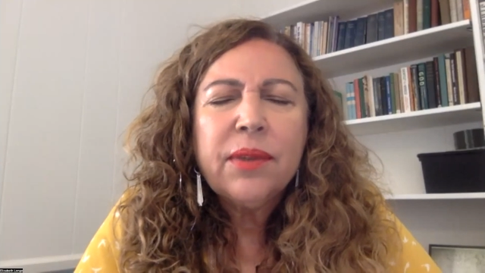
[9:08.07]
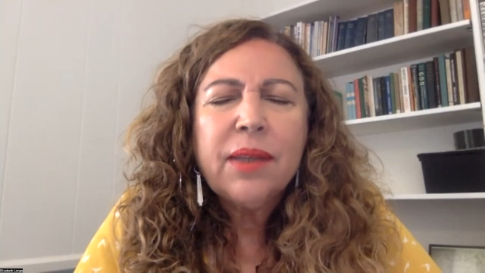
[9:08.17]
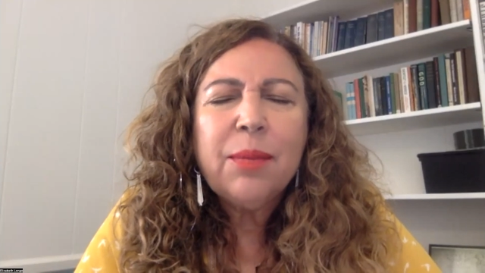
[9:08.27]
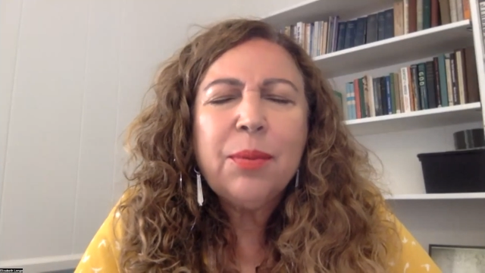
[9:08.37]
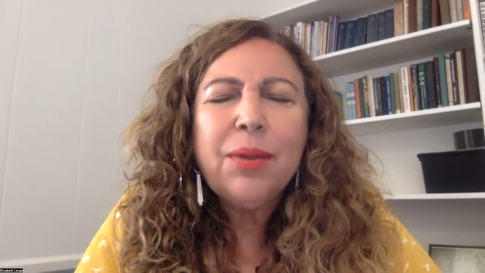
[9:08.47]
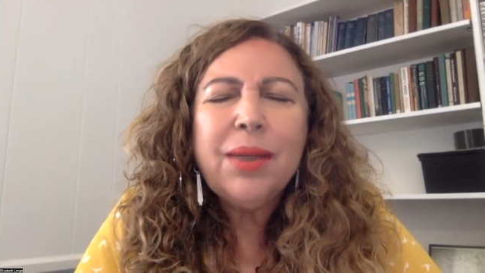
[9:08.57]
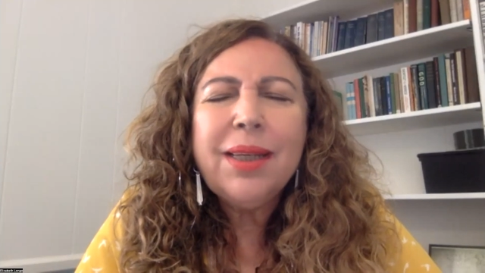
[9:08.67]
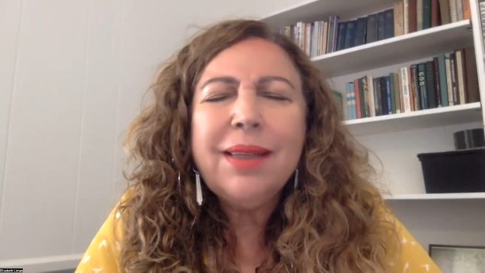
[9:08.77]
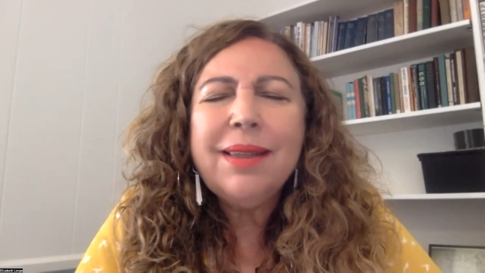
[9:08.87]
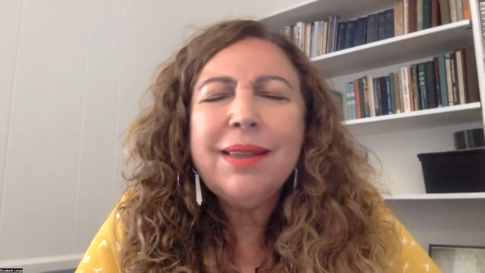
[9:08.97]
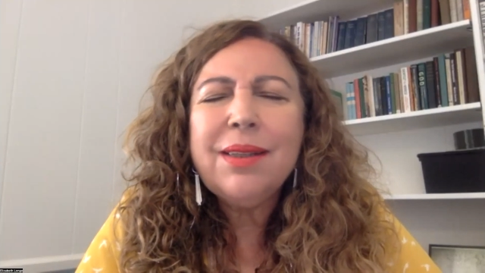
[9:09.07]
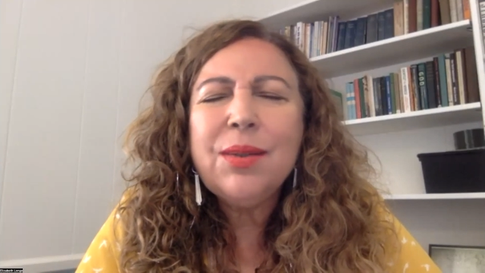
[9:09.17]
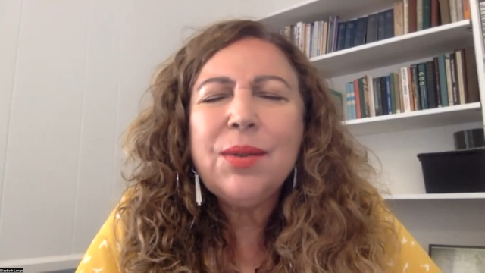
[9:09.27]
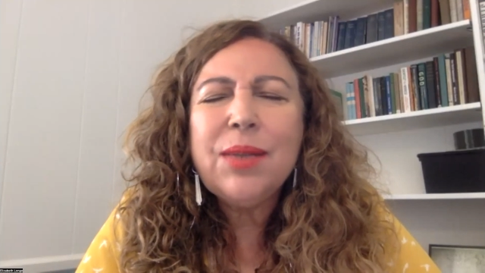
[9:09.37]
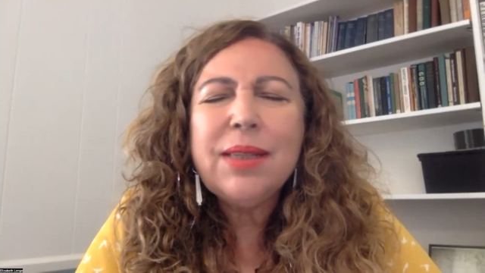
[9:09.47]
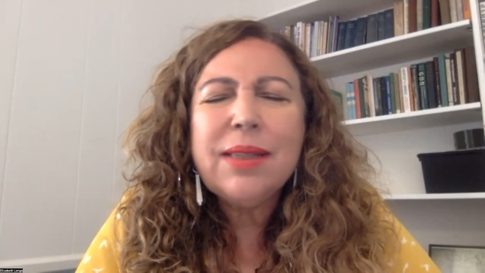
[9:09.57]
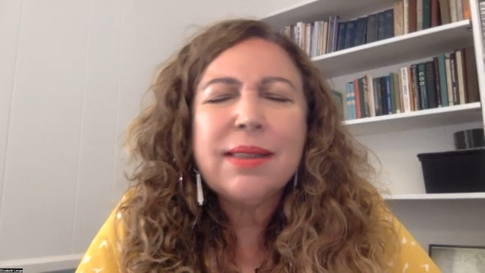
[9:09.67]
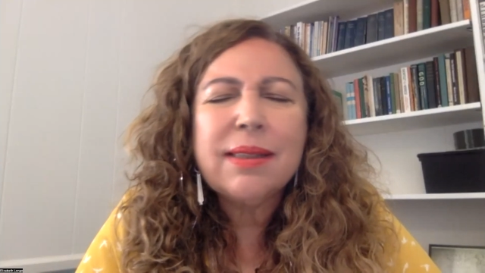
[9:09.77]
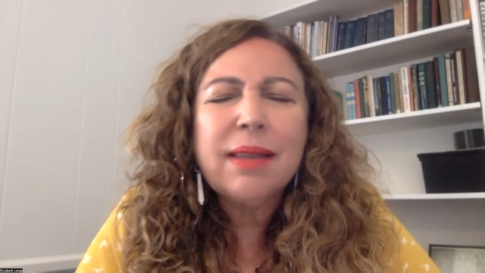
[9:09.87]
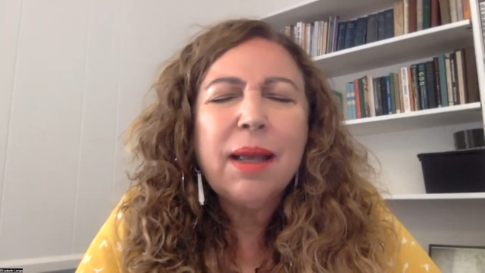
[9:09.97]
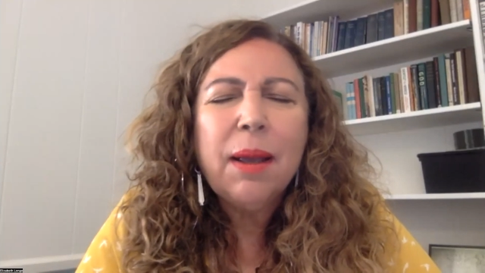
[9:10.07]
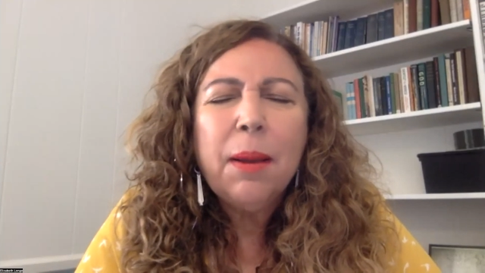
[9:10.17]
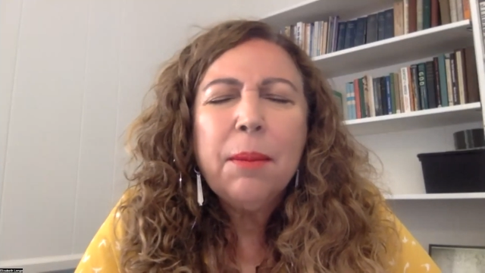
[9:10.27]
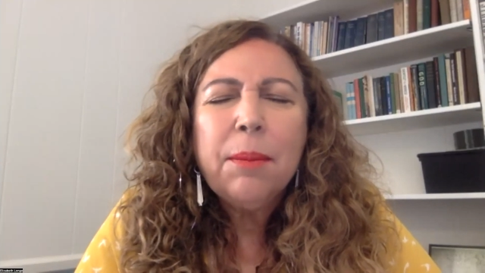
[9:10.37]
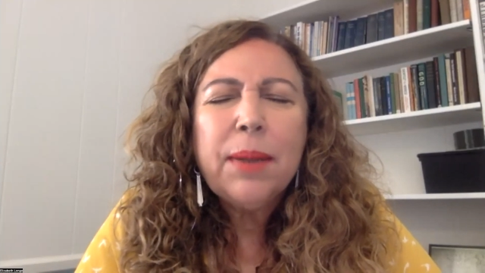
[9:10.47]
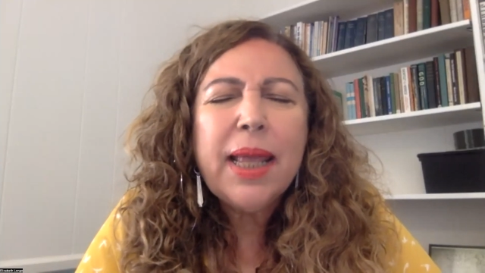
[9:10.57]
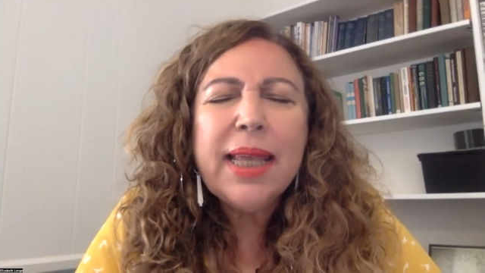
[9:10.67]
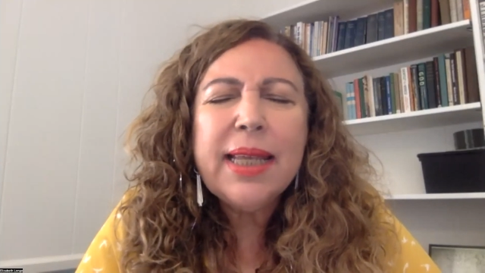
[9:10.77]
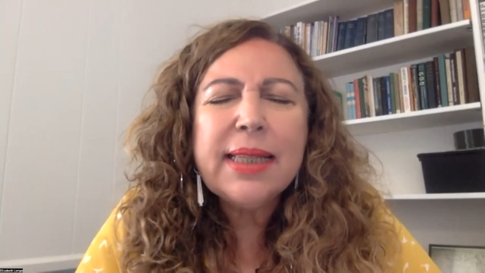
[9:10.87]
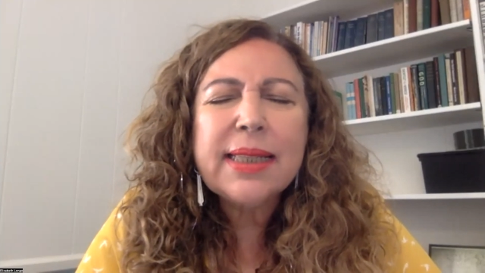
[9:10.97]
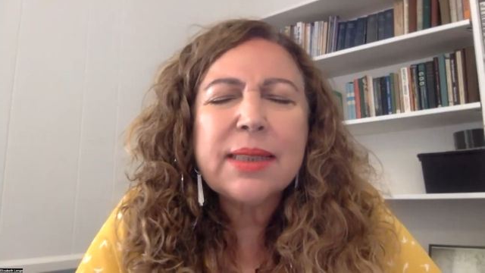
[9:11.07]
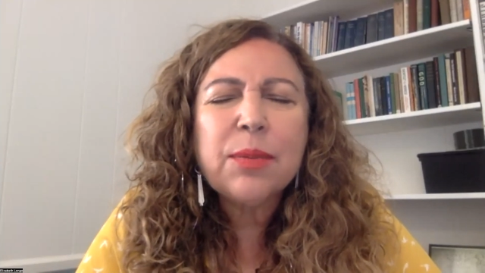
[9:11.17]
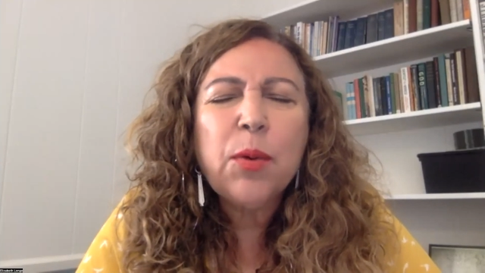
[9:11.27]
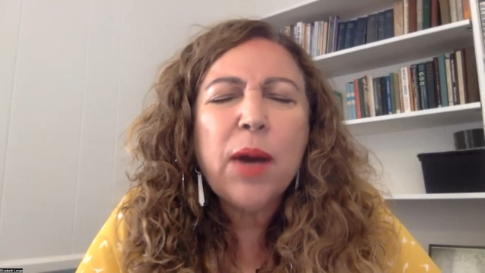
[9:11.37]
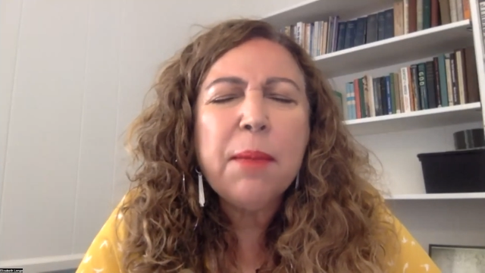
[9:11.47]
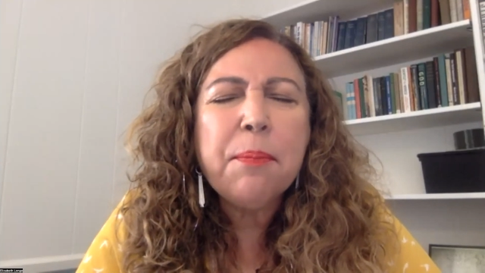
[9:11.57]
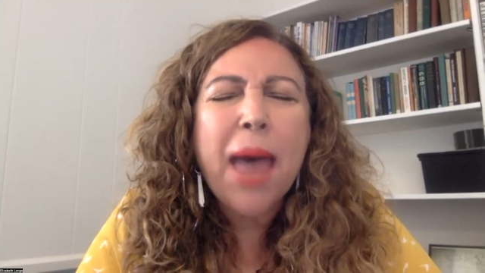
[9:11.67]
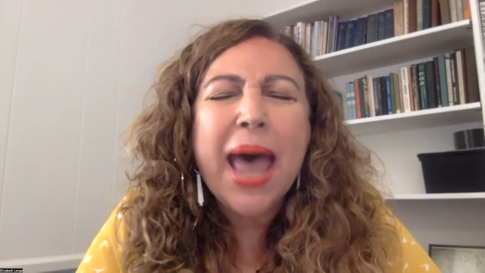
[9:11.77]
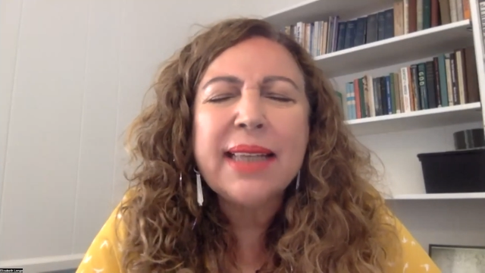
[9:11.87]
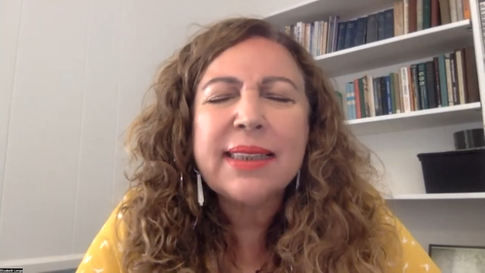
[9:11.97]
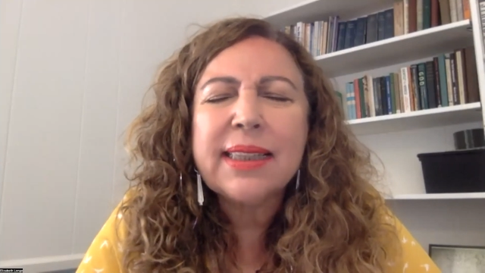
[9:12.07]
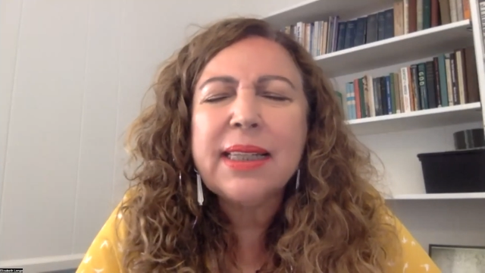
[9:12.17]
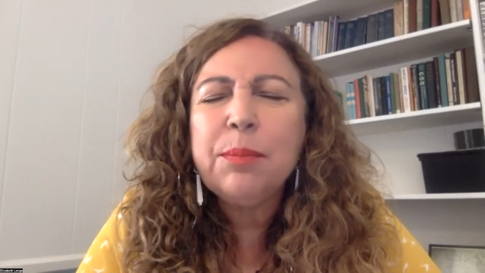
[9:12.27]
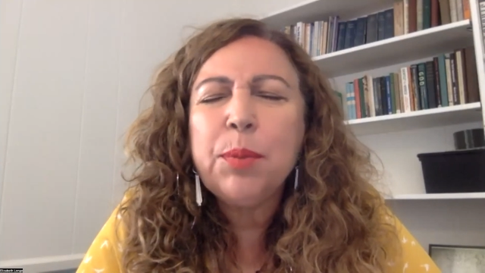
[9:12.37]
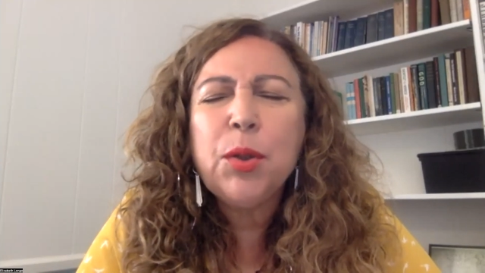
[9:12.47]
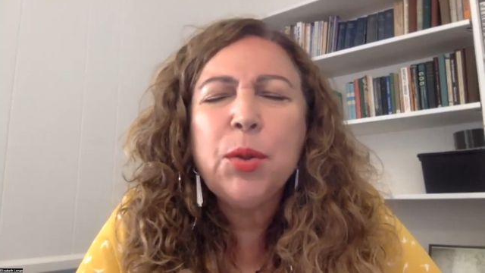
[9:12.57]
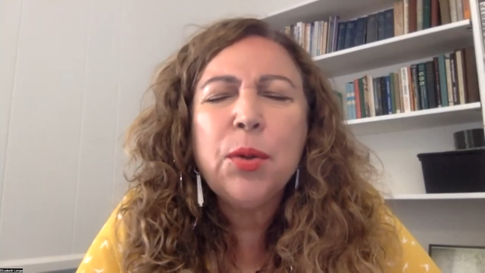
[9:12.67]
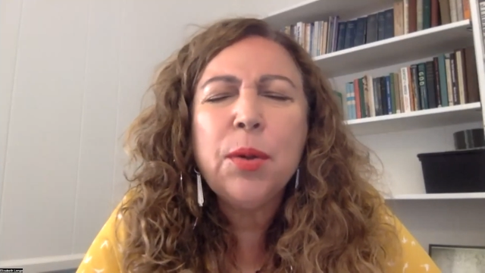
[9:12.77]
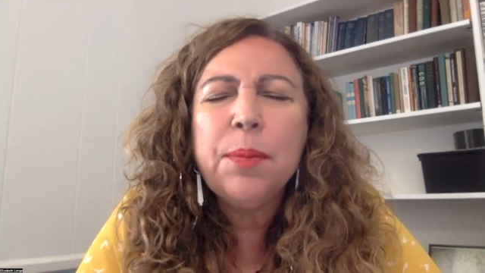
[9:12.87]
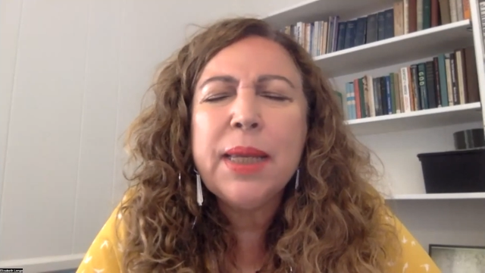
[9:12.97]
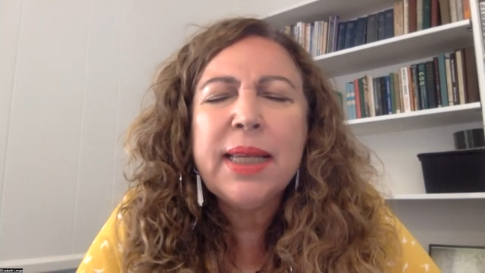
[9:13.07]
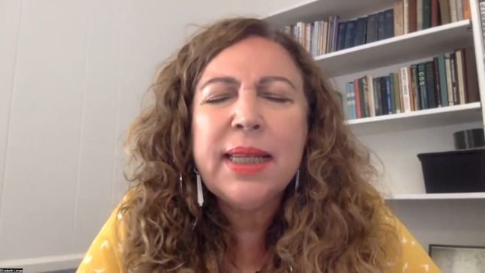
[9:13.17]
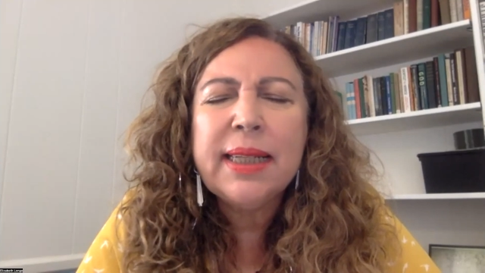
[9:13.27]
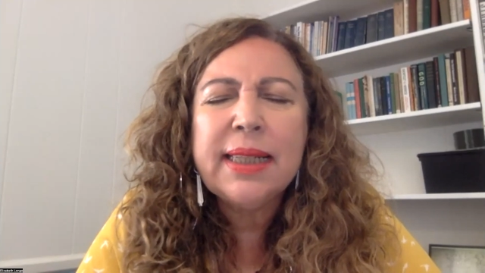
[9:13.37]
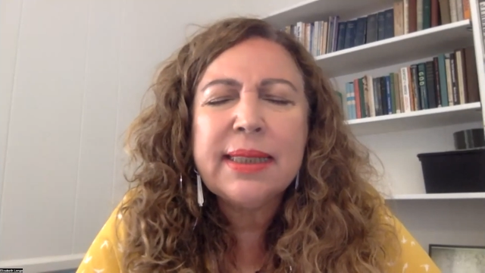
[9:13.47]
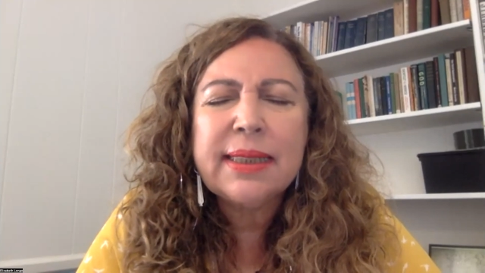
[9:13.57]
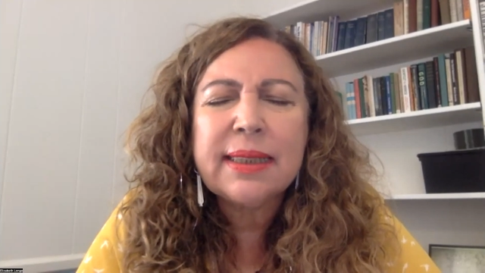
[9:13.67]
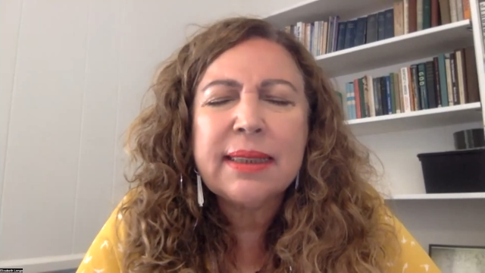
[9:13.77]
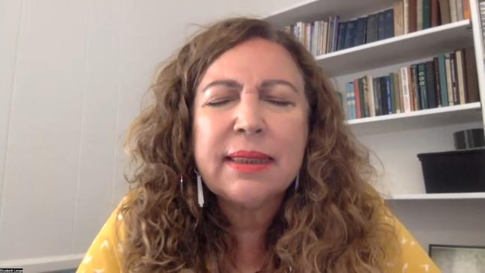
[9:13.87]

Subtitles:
I breathe into this place where I bask in pure beingness.